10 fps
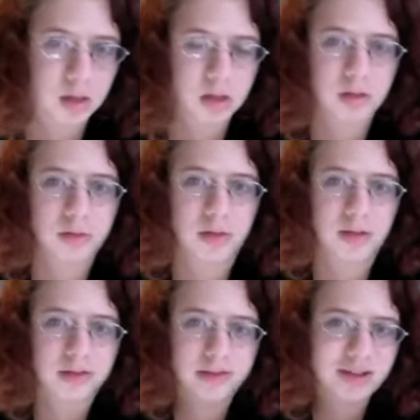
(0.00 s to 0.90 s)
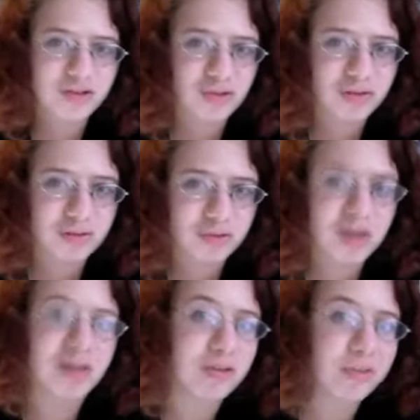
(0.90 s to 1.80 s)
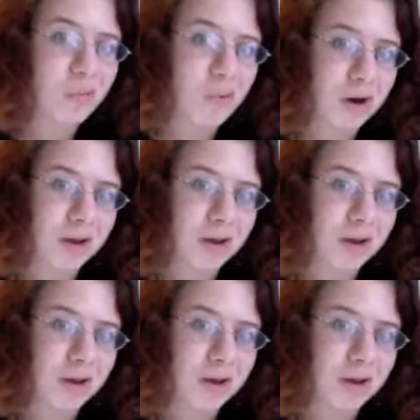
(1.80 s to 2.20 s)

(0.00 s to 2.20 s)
So that the teacher is doing a little bit of work